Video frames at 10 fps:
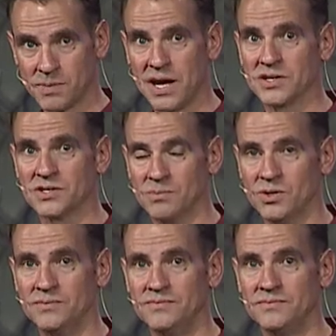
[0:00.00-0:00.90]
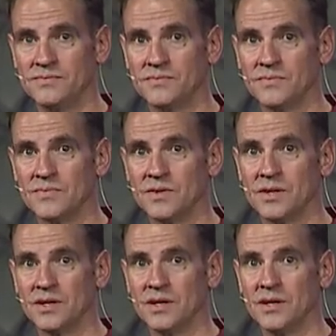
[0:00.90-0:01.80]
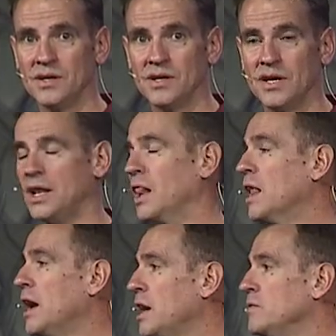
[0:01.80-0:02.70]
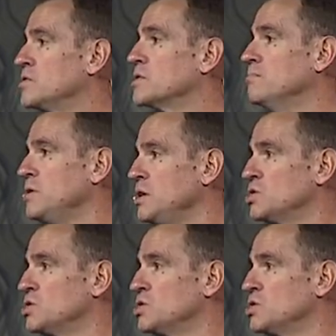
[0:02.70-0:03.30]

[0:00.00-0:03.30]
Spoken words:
possible. And lives can be